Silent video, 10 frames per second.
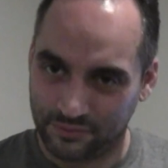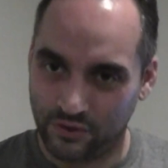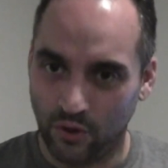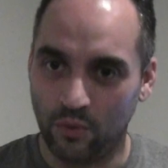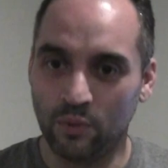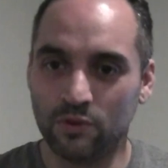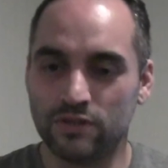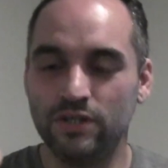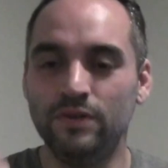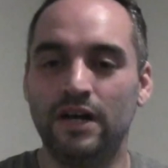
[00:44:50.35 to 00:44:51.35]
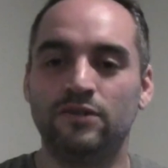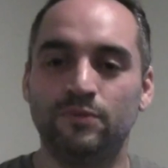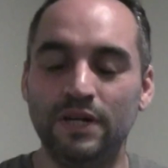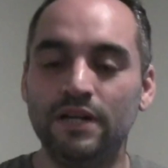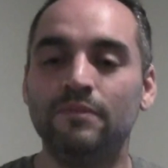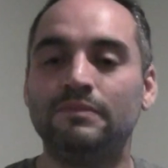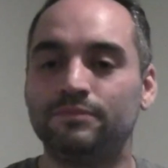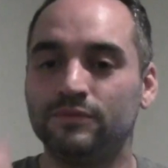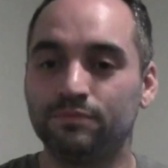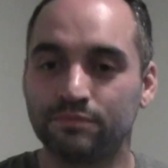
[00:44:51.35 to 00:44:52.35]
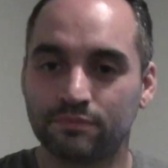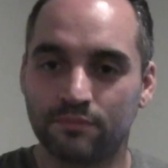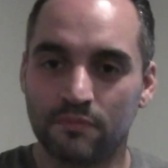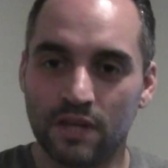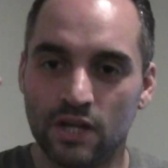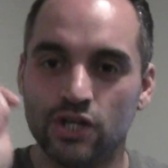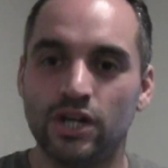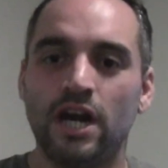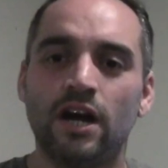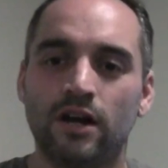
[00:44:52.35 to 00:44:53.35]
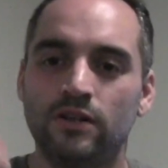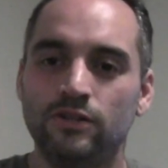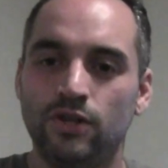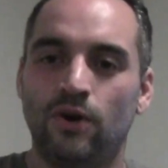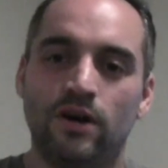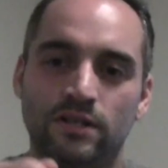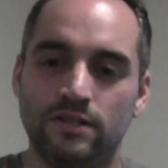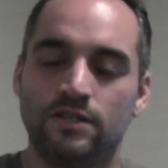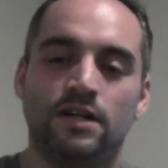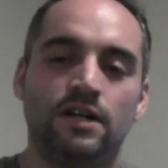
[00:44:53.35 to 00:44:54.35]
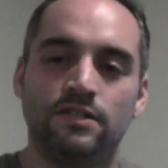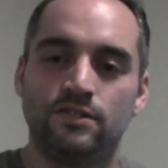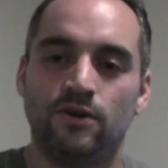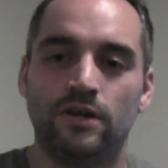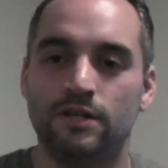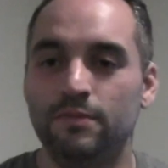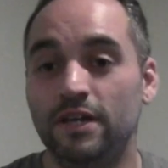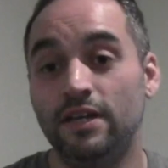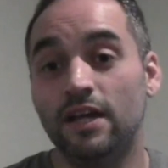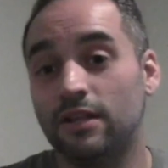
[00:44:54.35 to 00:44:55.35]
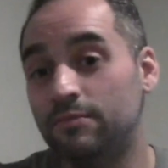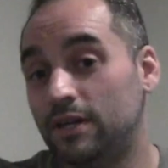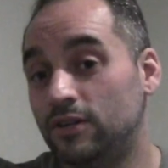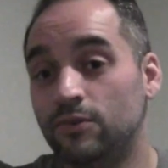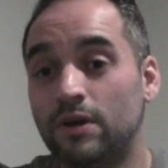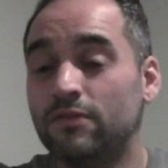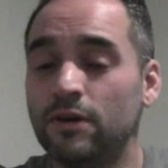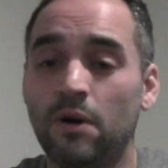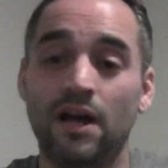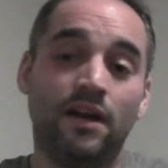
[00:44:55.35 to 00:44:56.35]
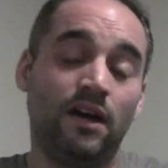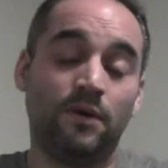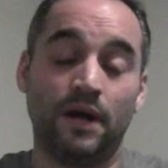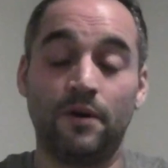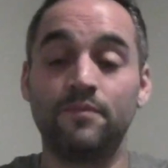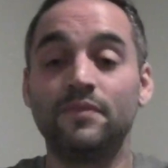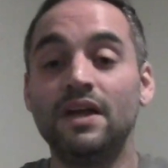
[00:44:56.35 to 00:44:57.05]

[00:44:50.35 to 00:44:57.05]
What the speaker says: So we will see you next week. share, talk, discuss, talk to me, yell at me, do whatever you want. I don't care.